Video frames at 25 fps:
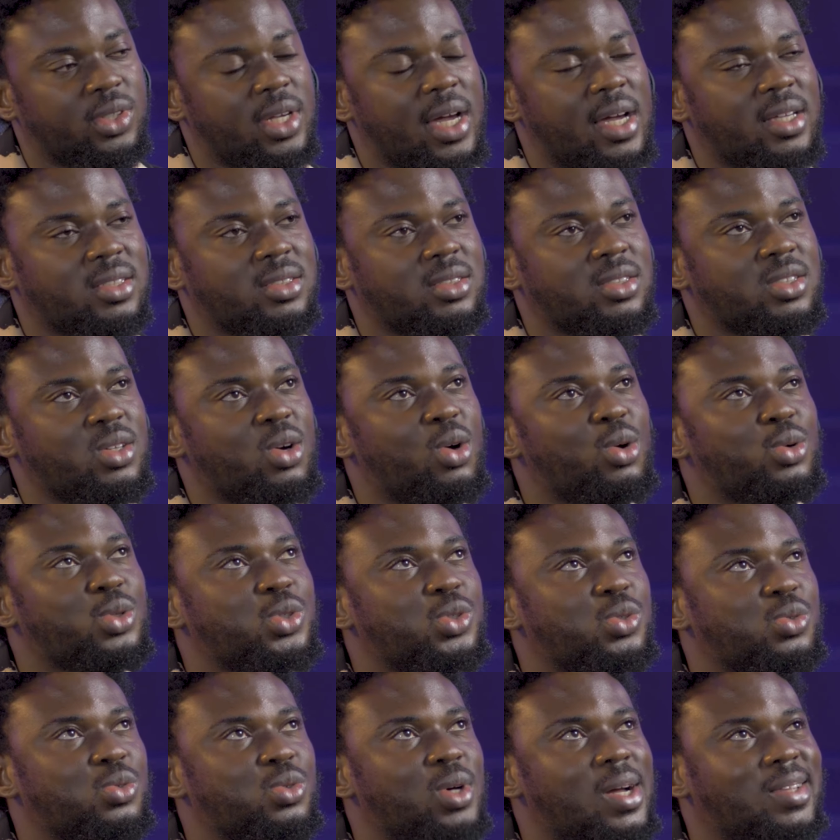And
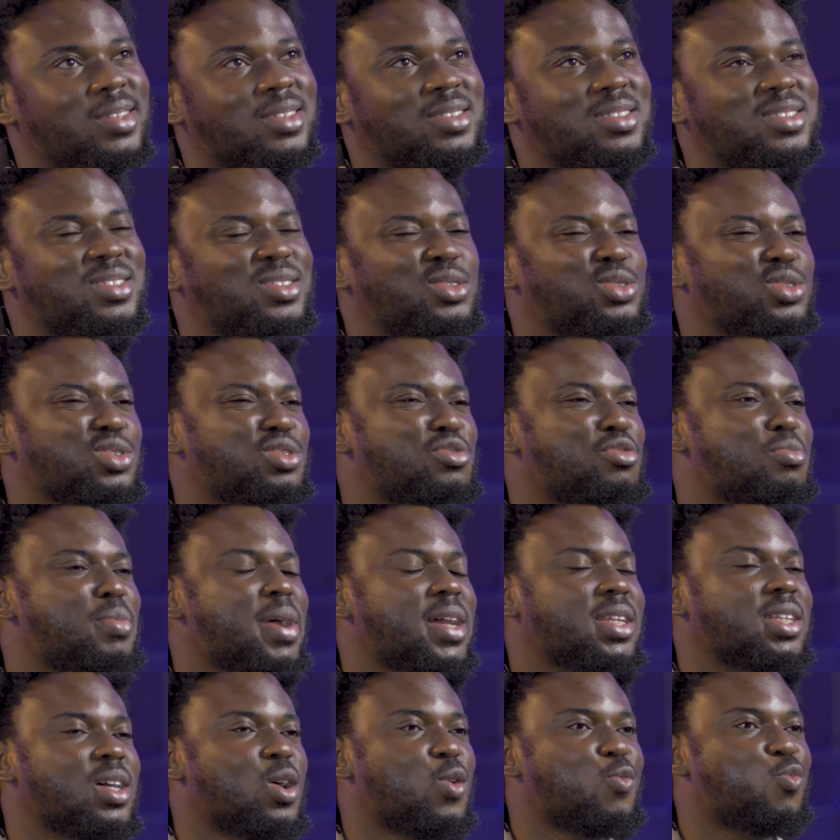also, I think this is just a
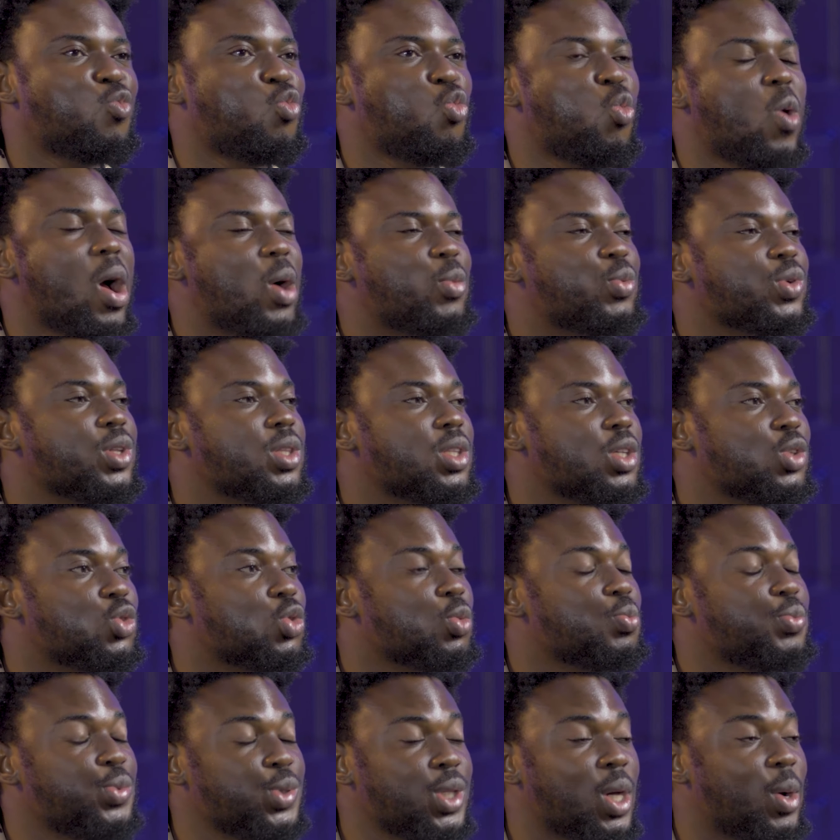reminder of why we need to
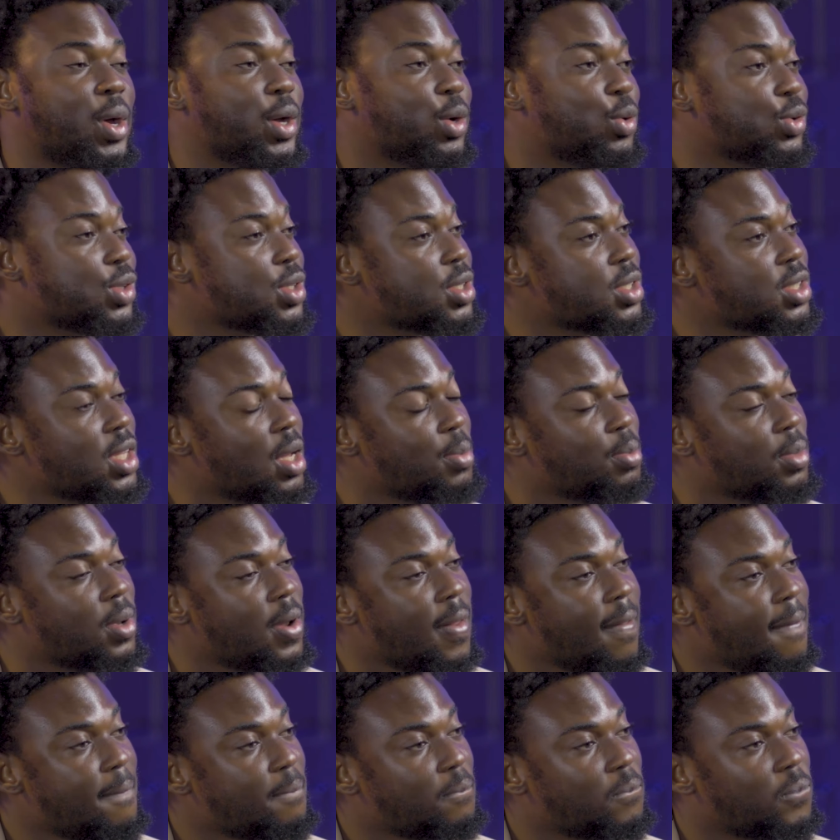build our ecosystem.
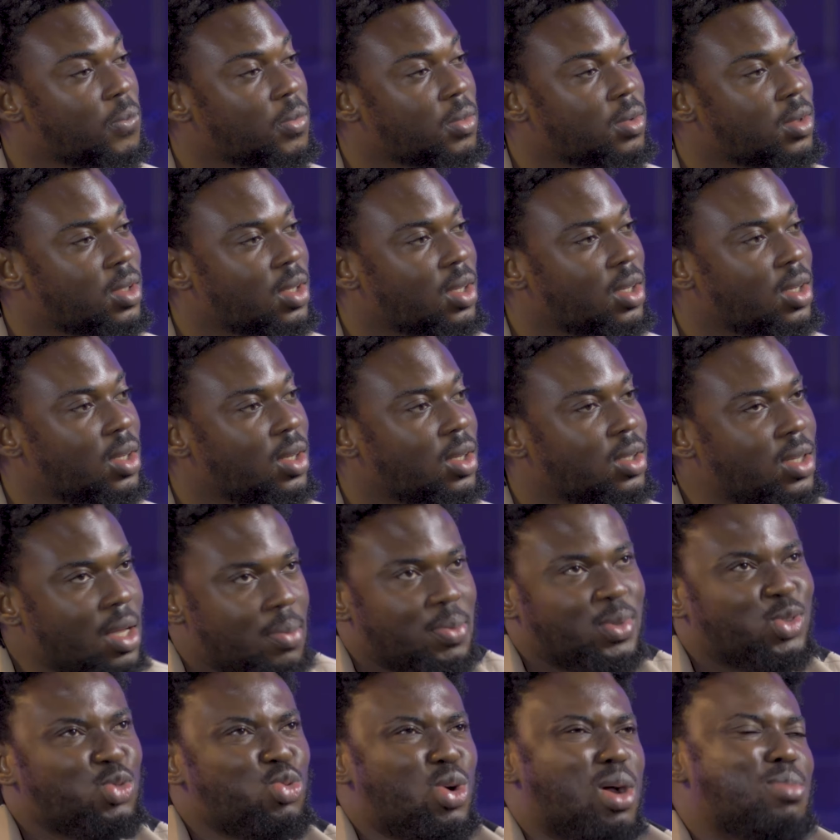I mean,
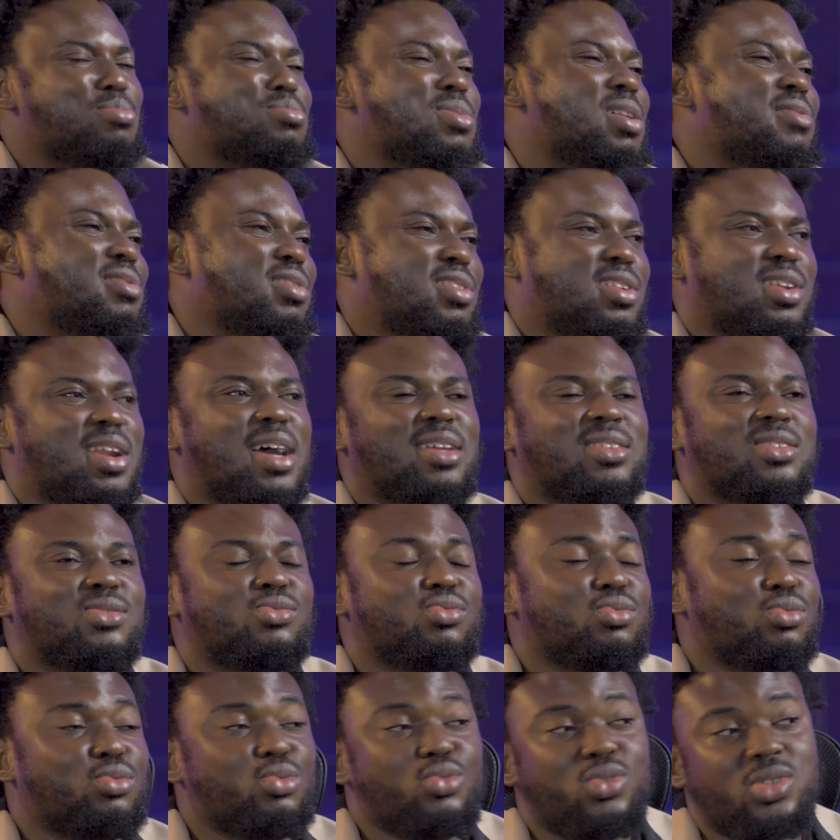no American artist
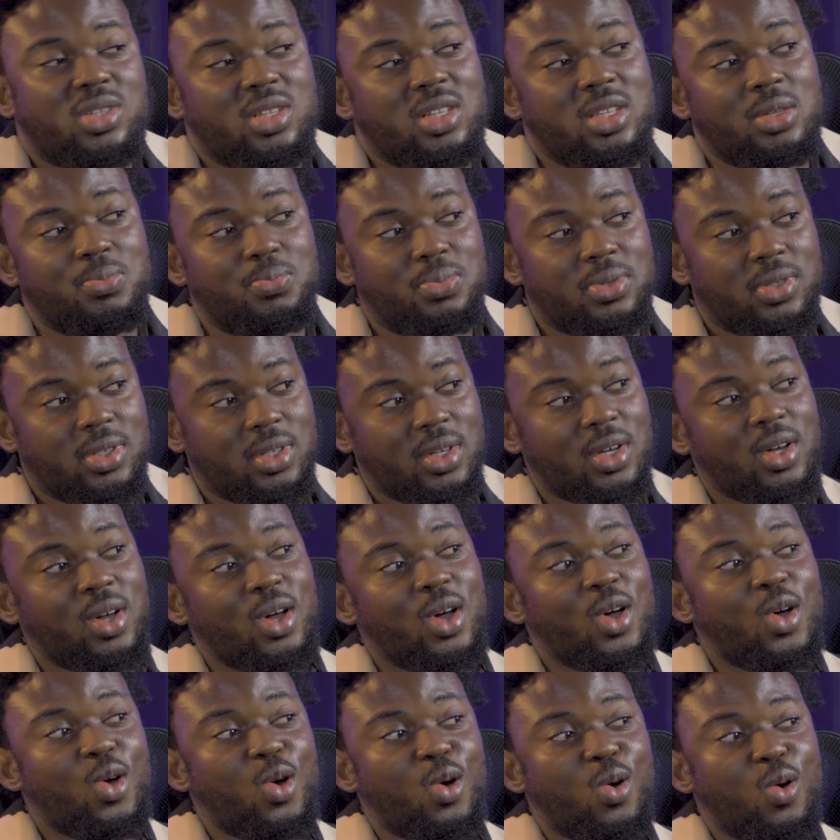would lose sleep
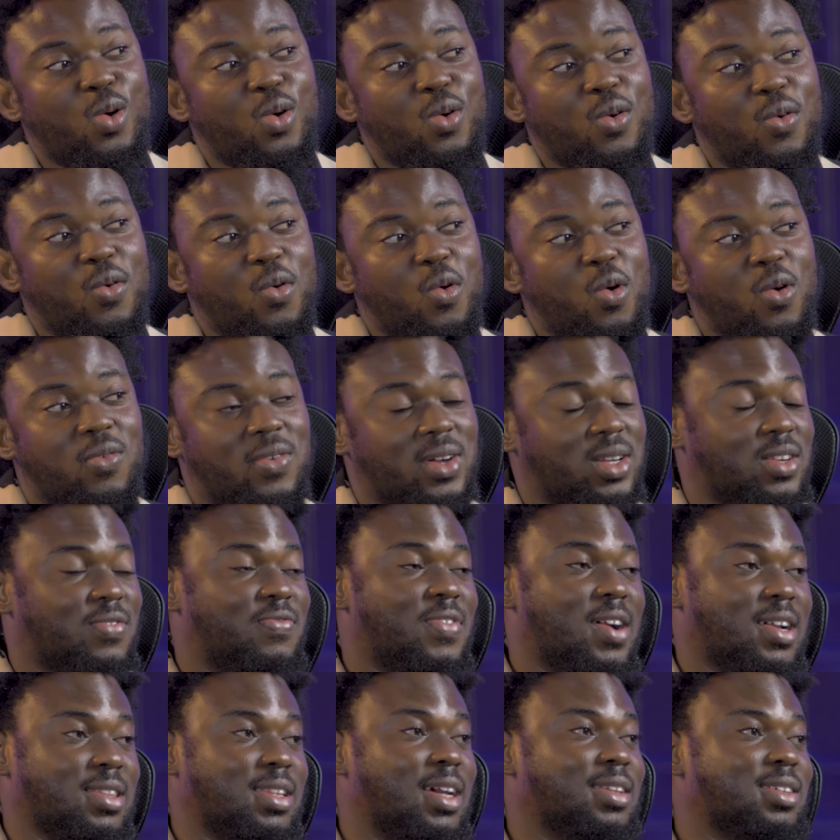over the
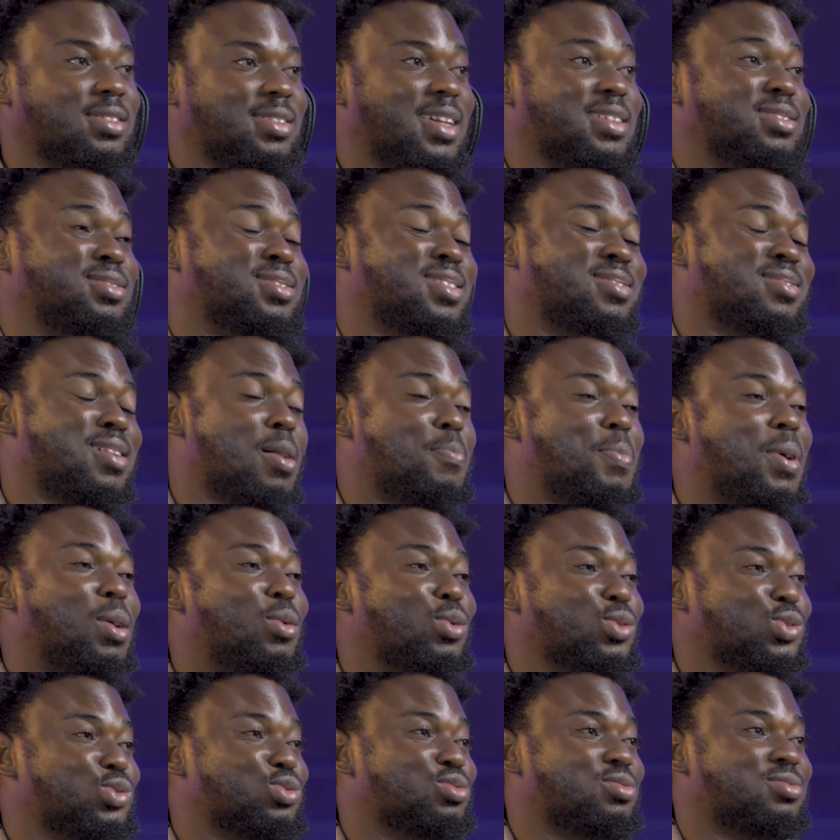fact that the Nigerian rapper
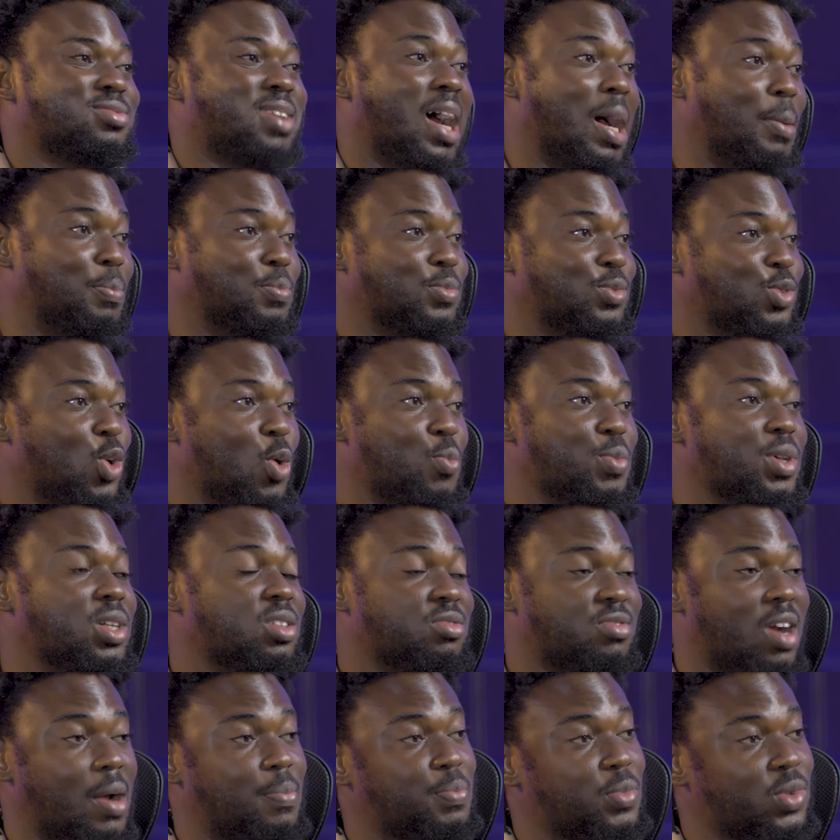also rap or make
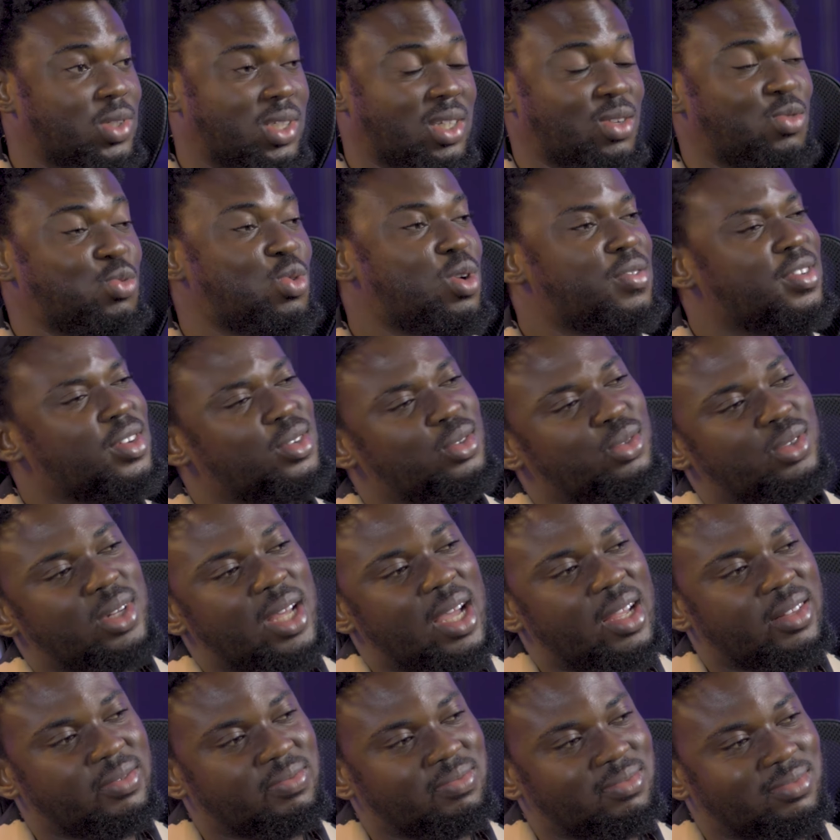trap music. Why do you do
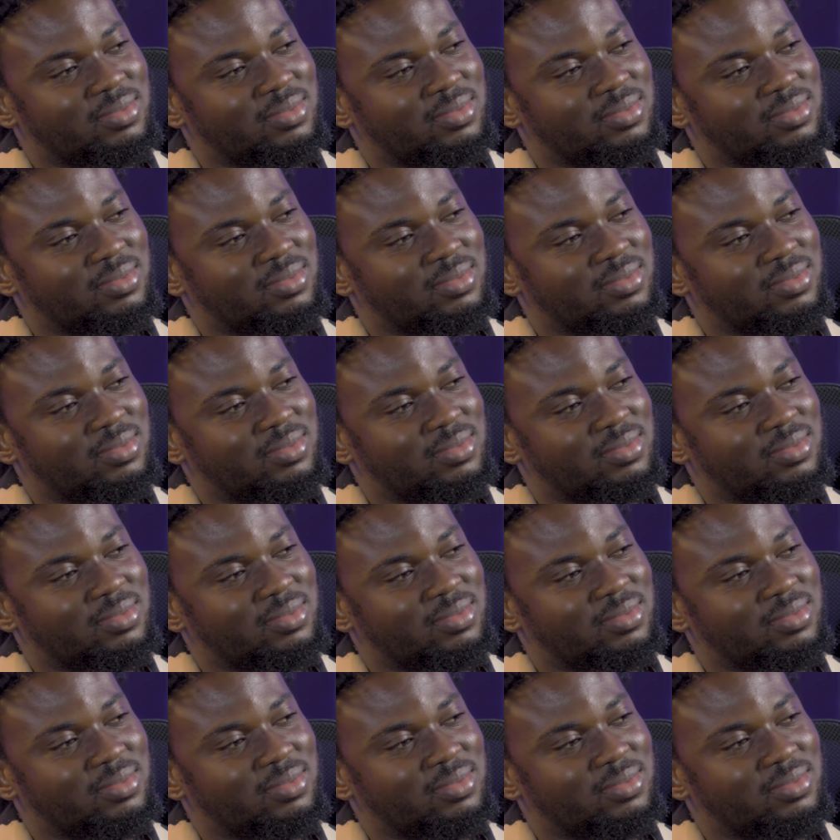that?